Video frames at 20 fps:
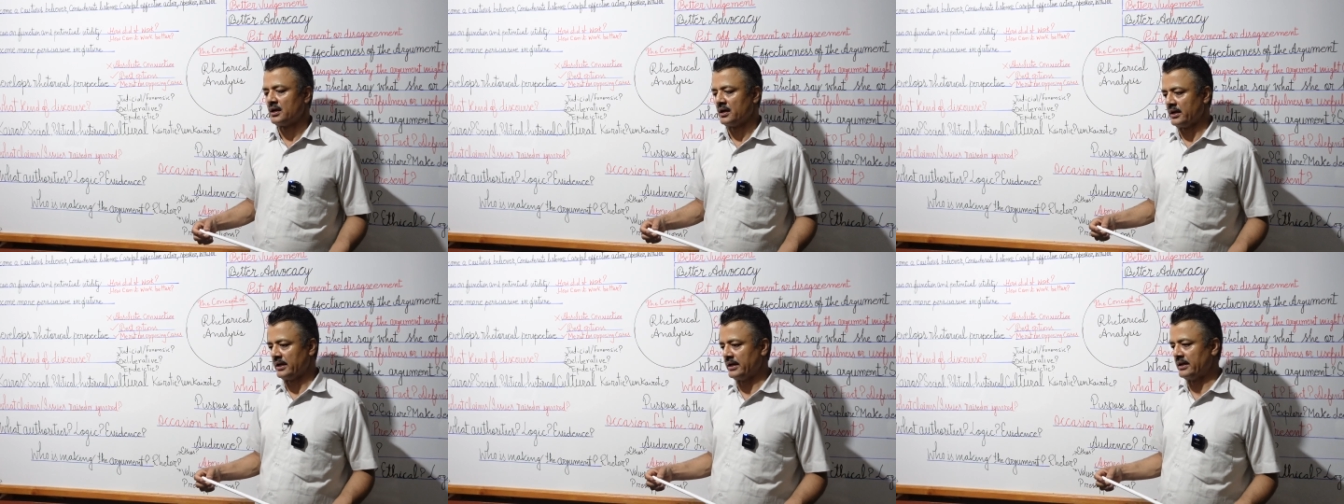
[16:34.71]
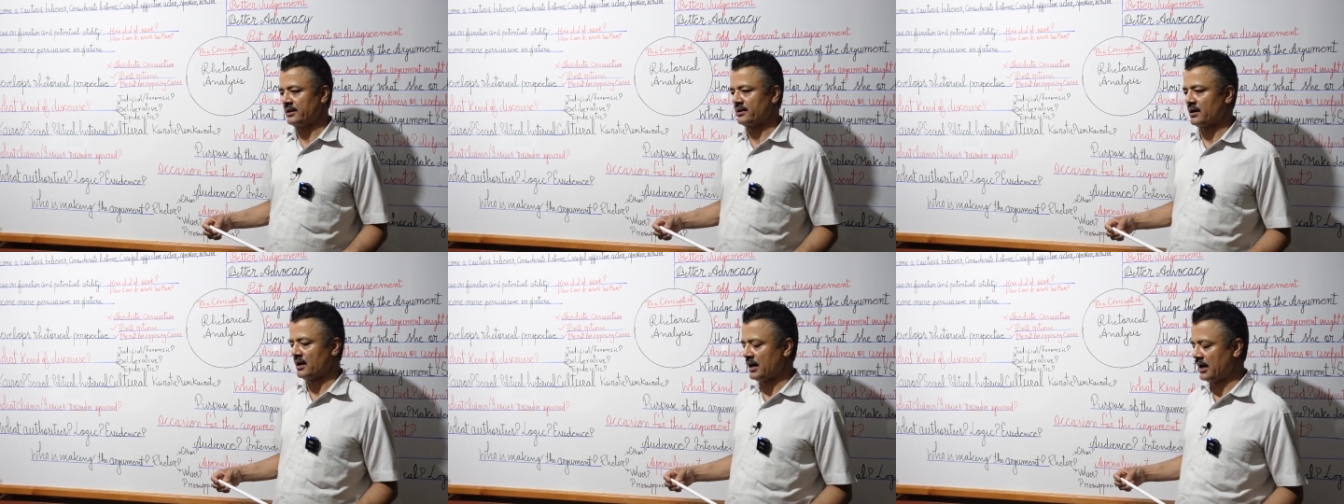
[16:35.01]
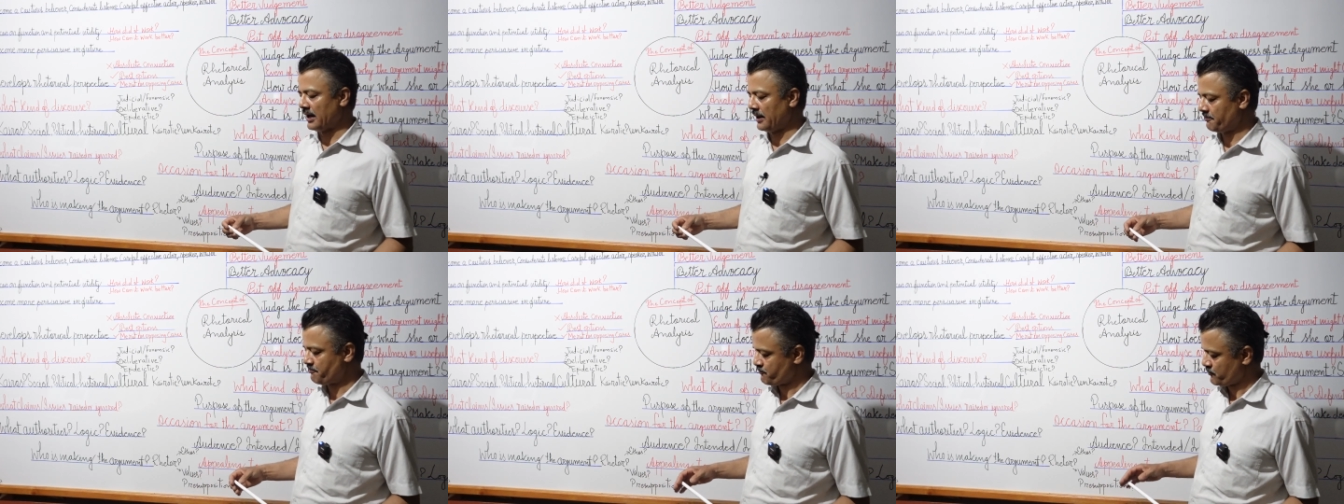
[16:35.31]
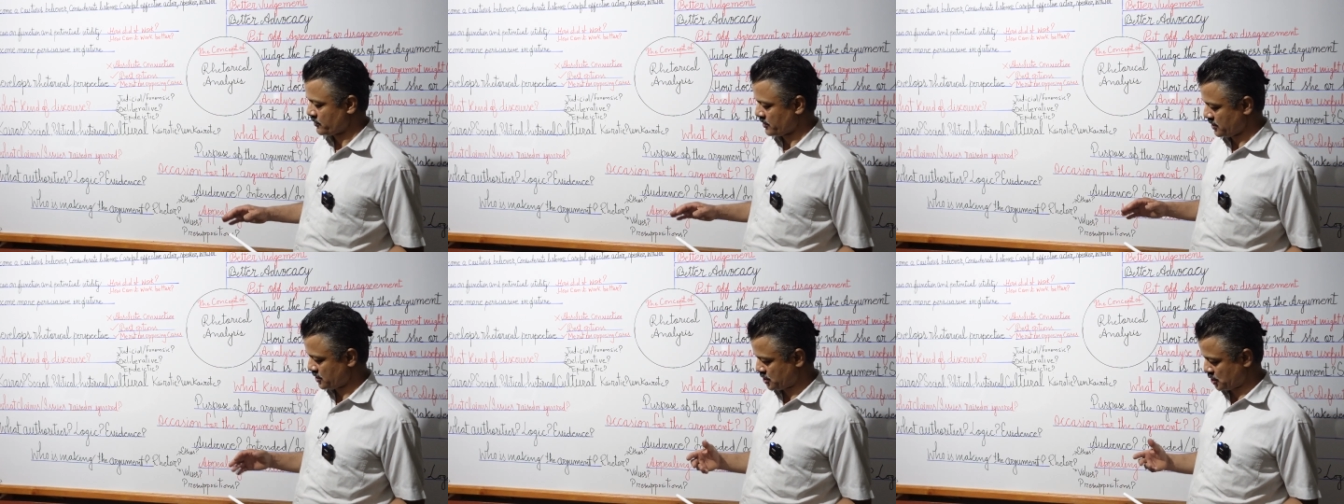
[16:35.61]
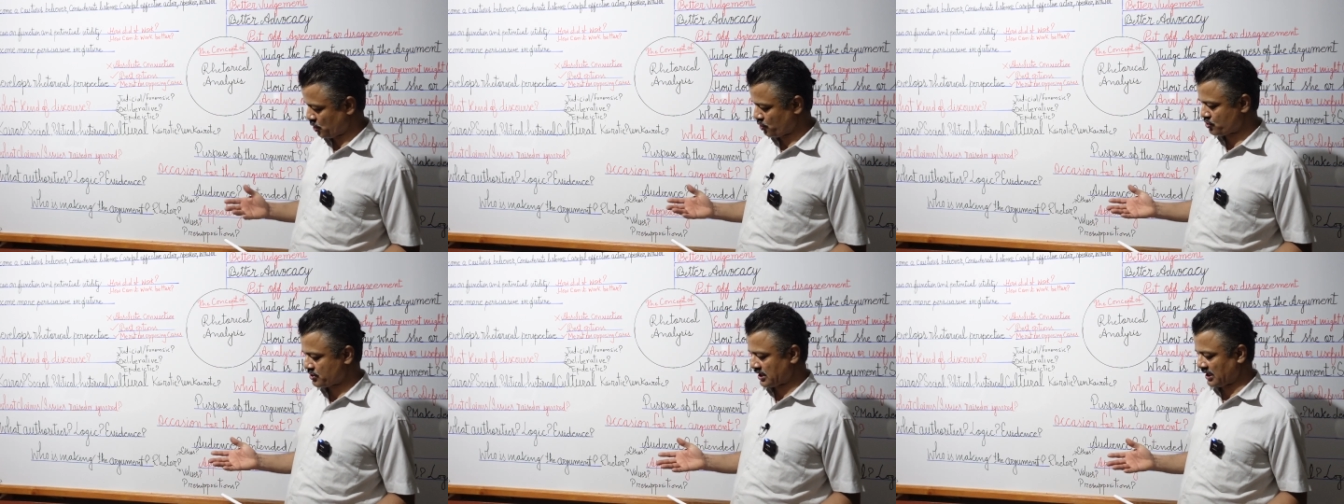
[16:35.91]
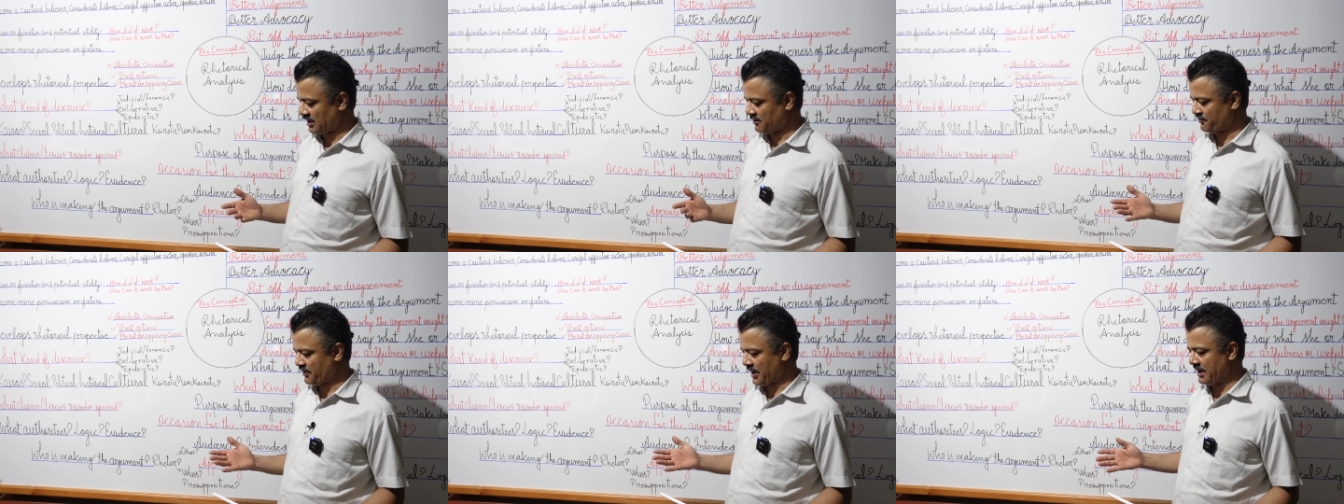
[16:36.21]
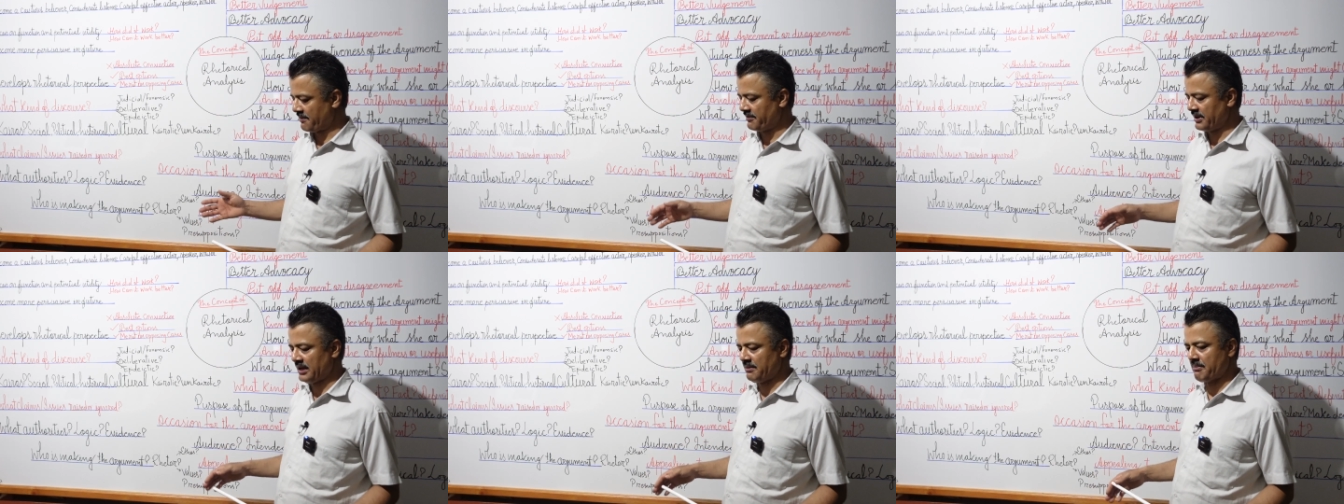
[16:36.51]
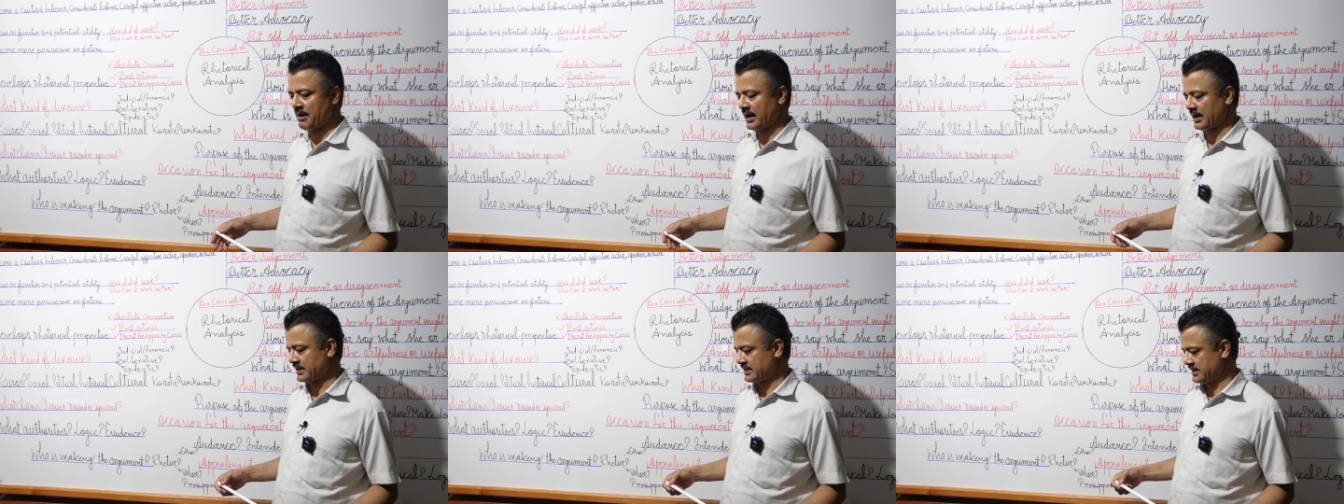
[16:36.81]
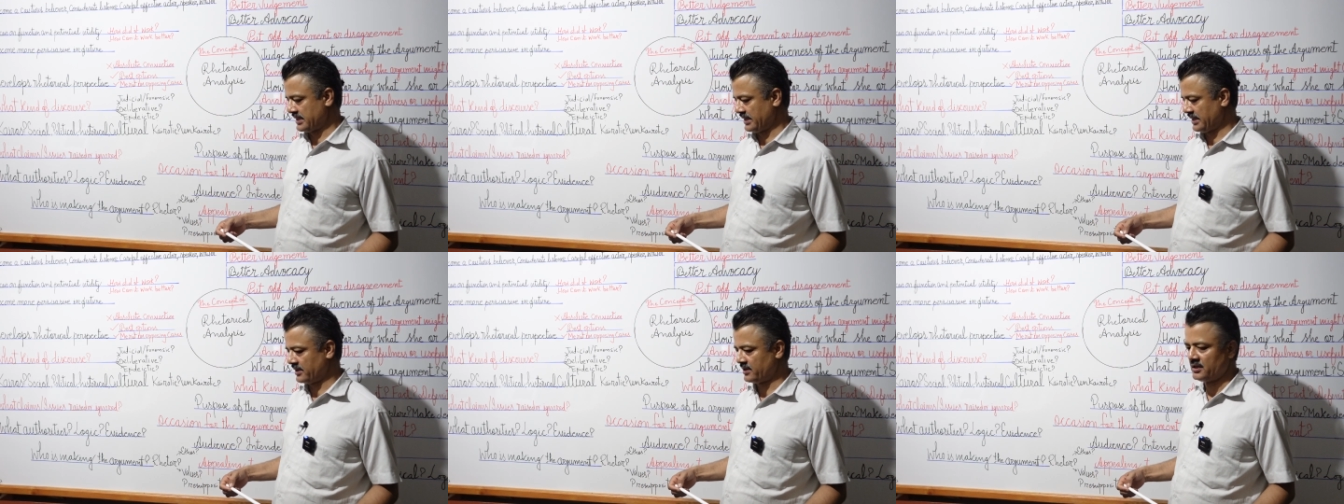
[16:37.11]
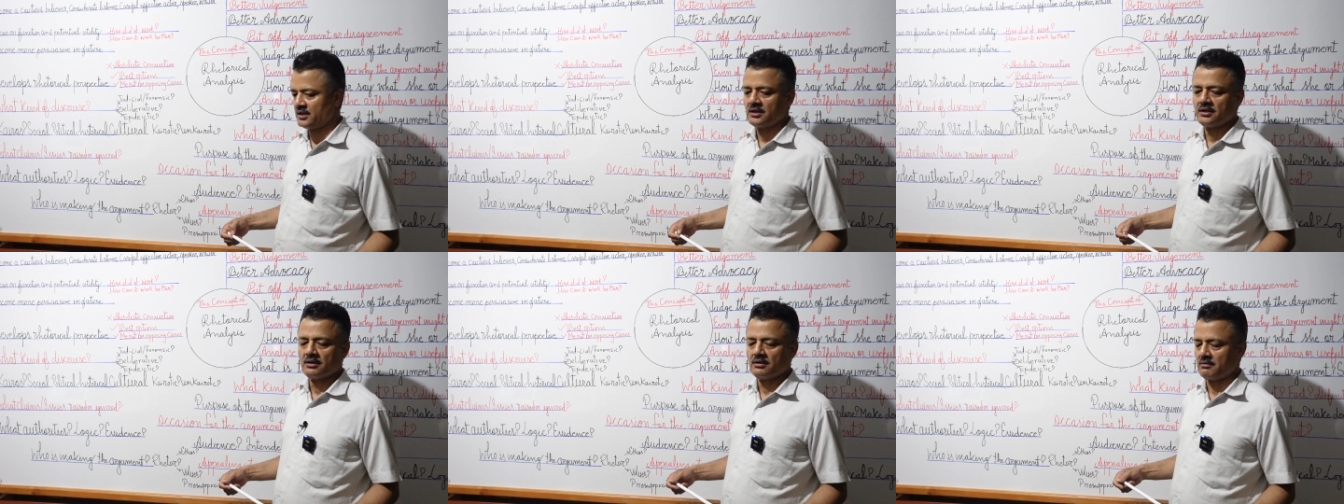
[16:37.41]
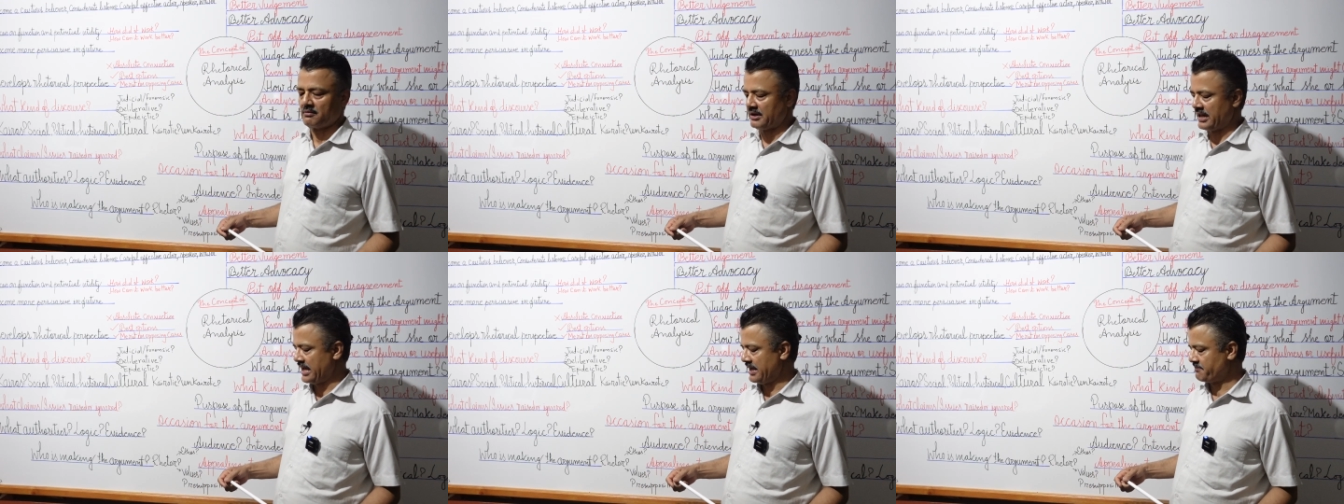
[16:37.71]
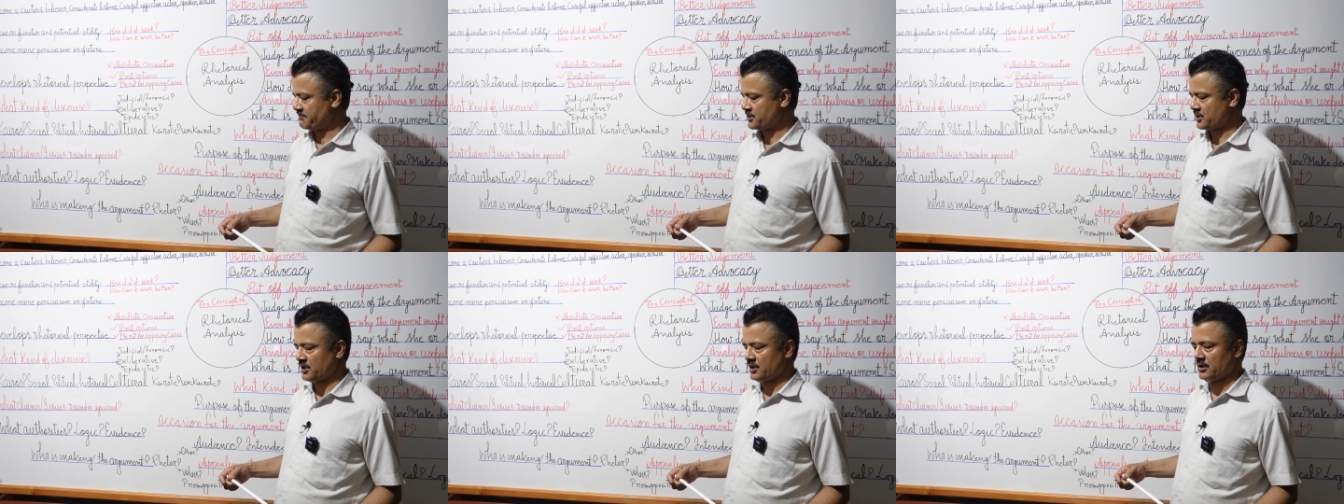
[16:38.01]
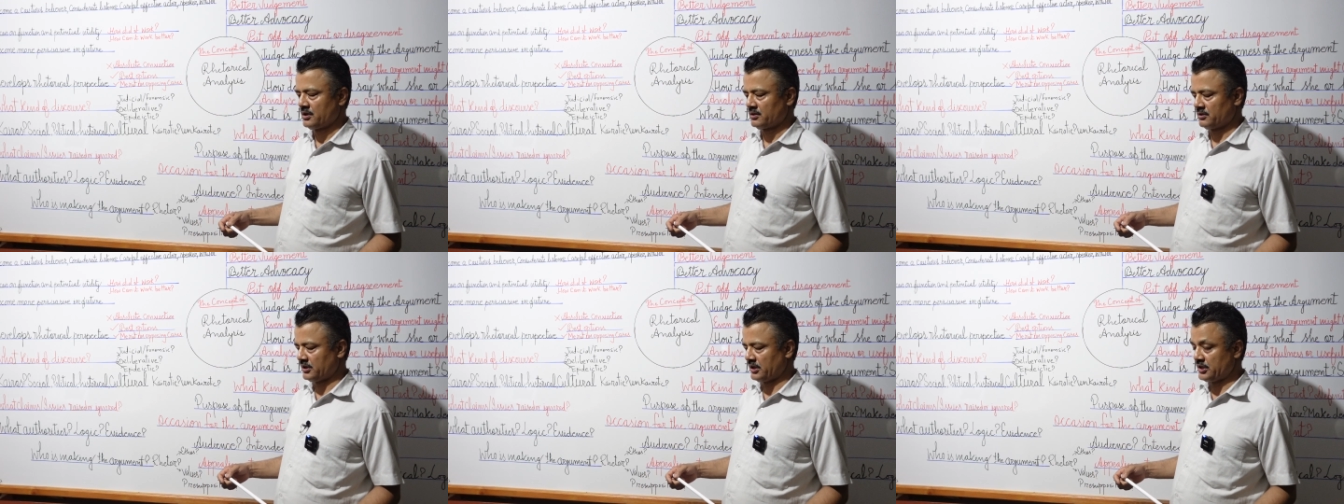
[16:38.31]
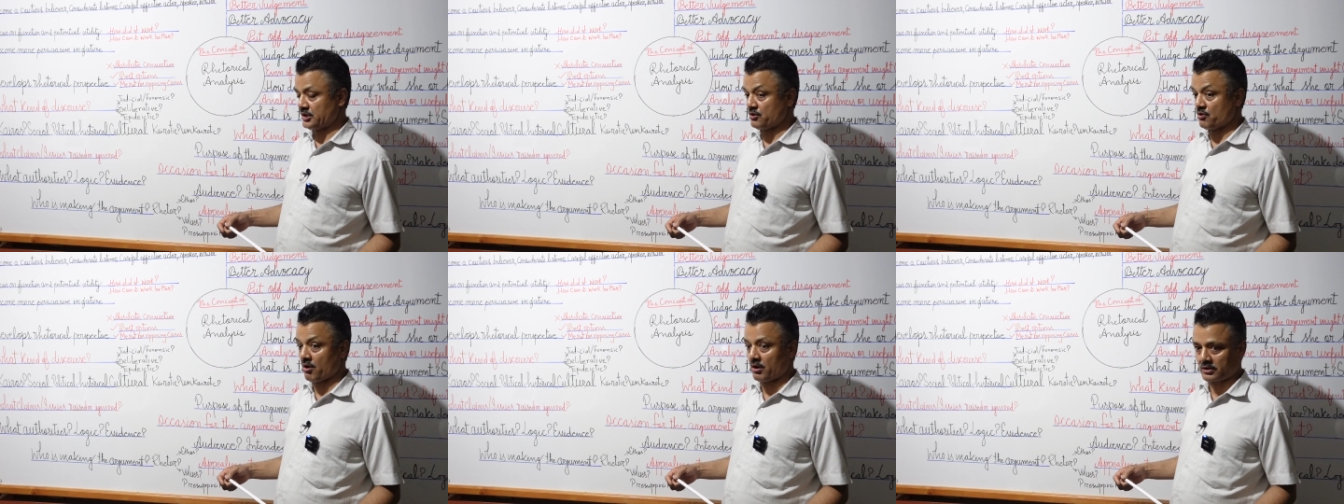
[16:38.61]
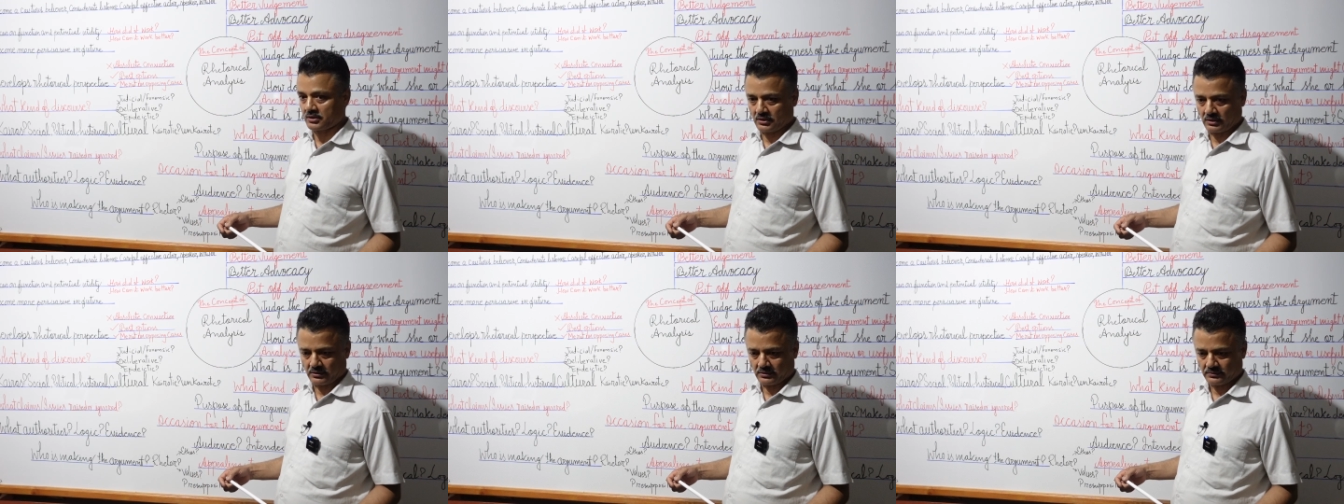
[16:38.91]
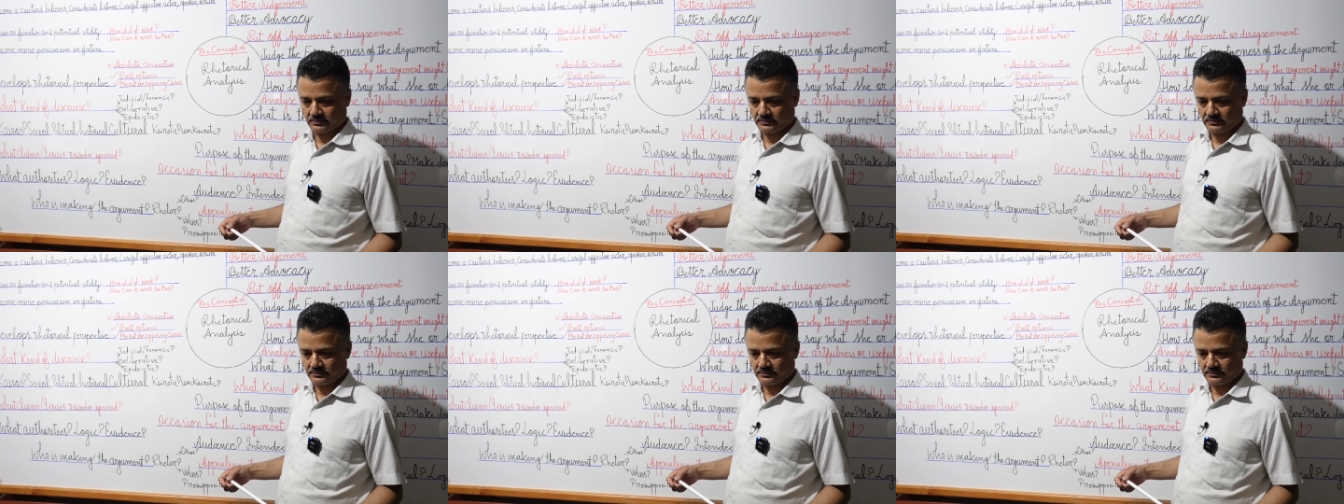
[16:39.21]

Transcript: in a social family magazine named the New Yorker.